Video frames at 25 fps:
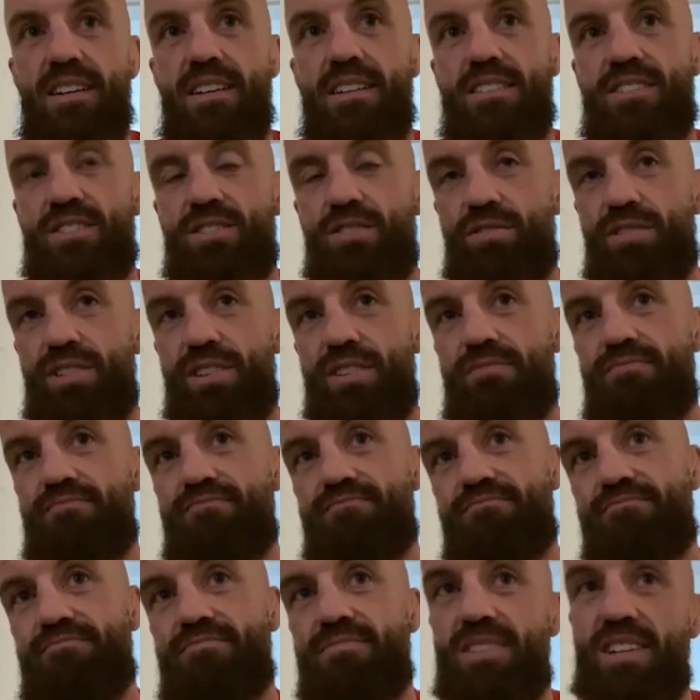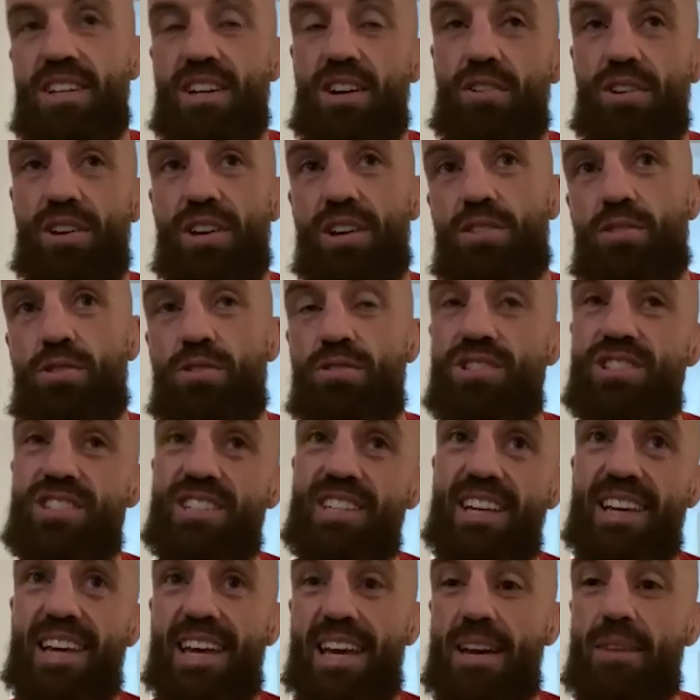So, you know, you could
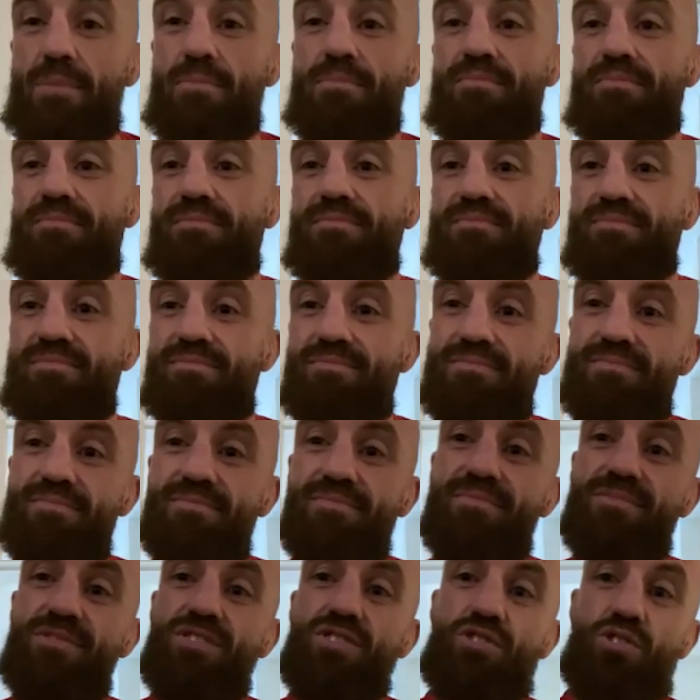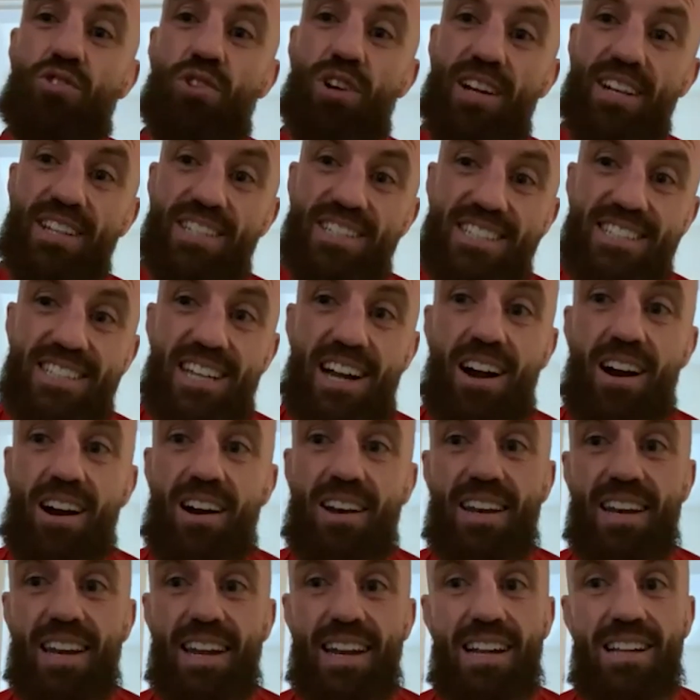see him try and
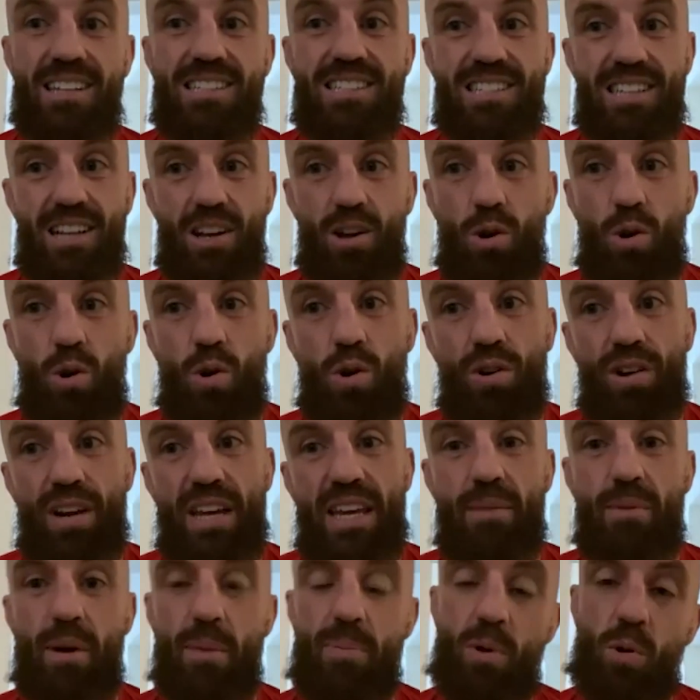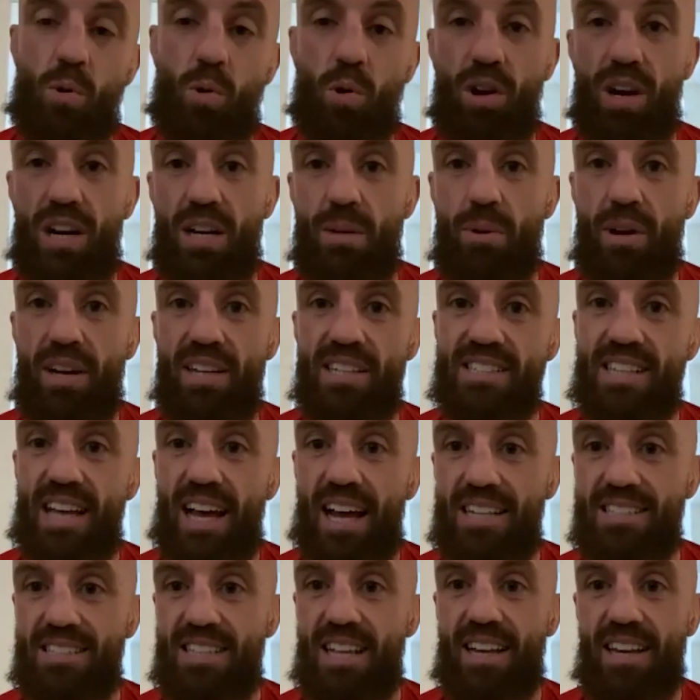start a little slower. He might be worried about his
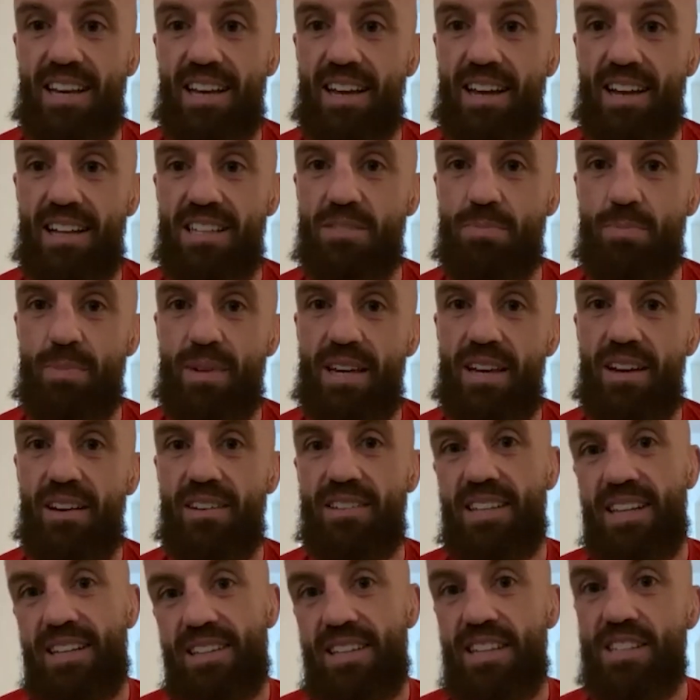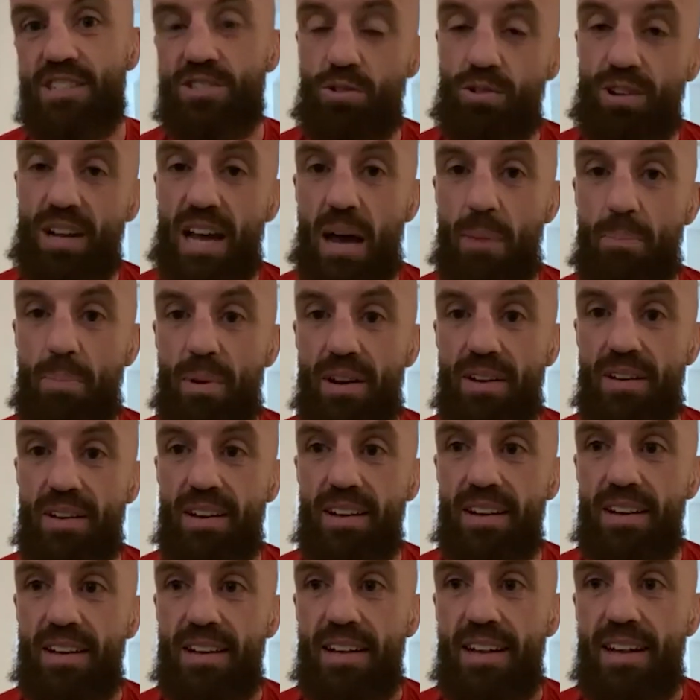gas tank against me. I think this could happen.
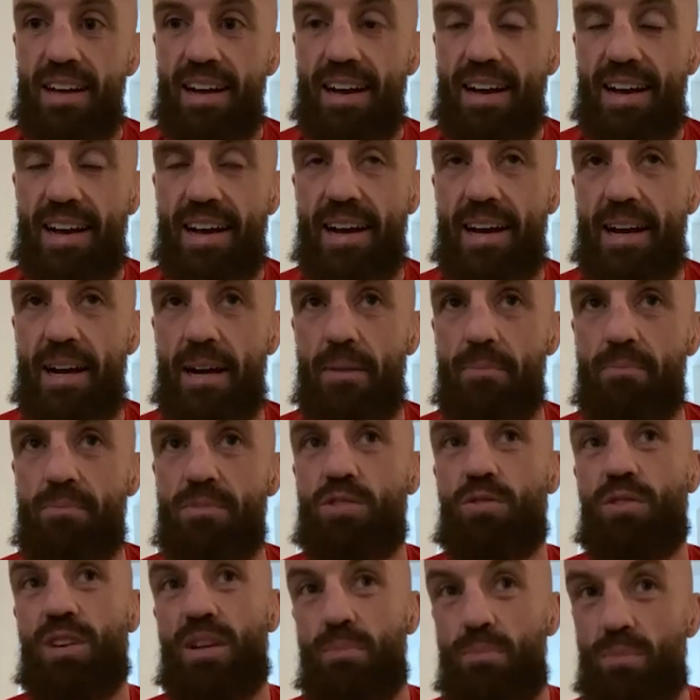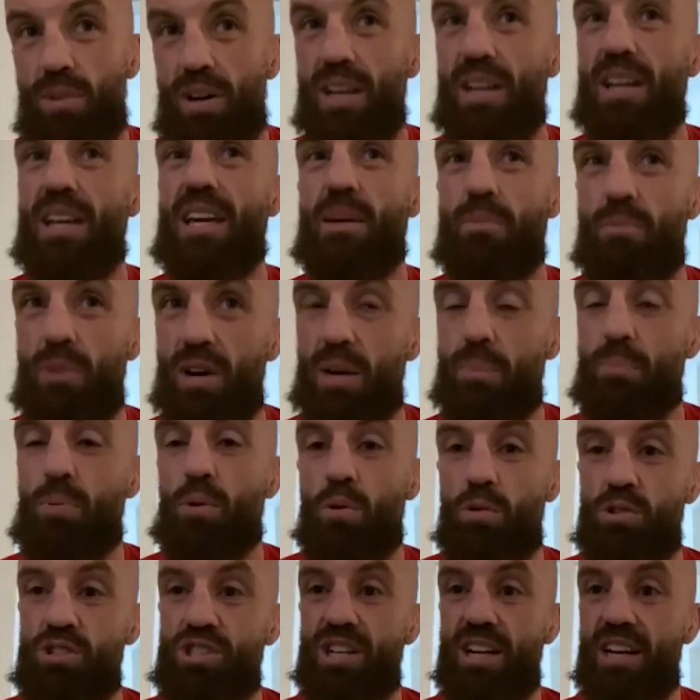Um, so he might he might
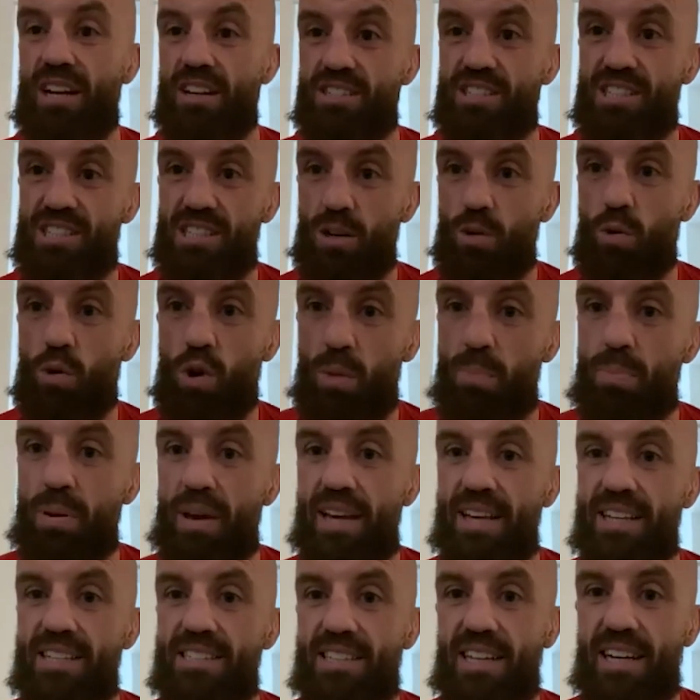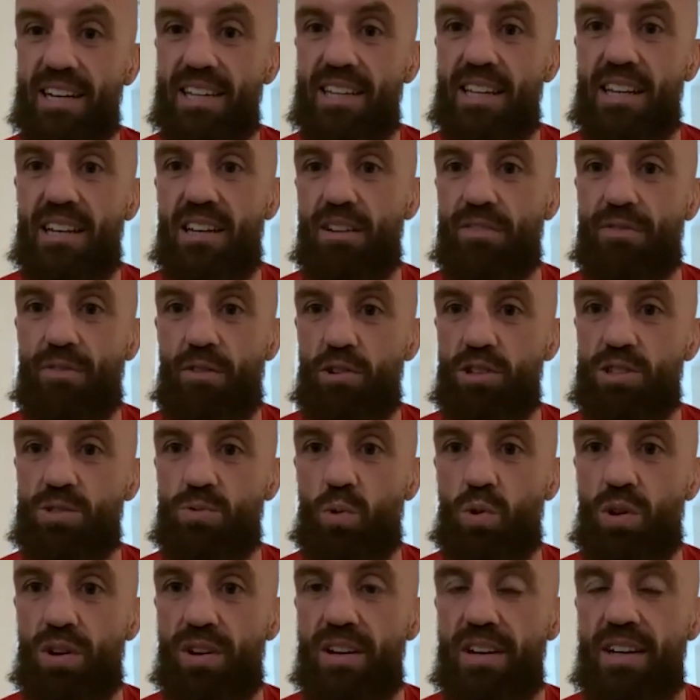approach at a slower pace than he did in the first
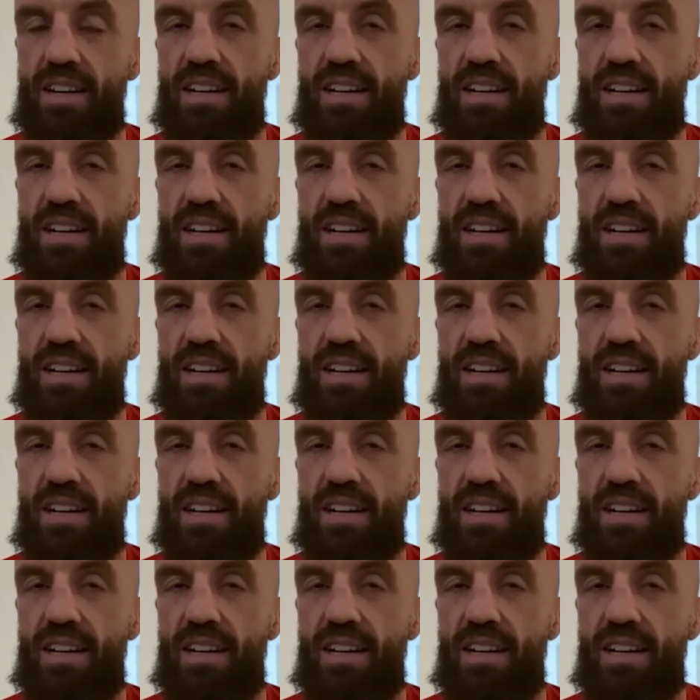one.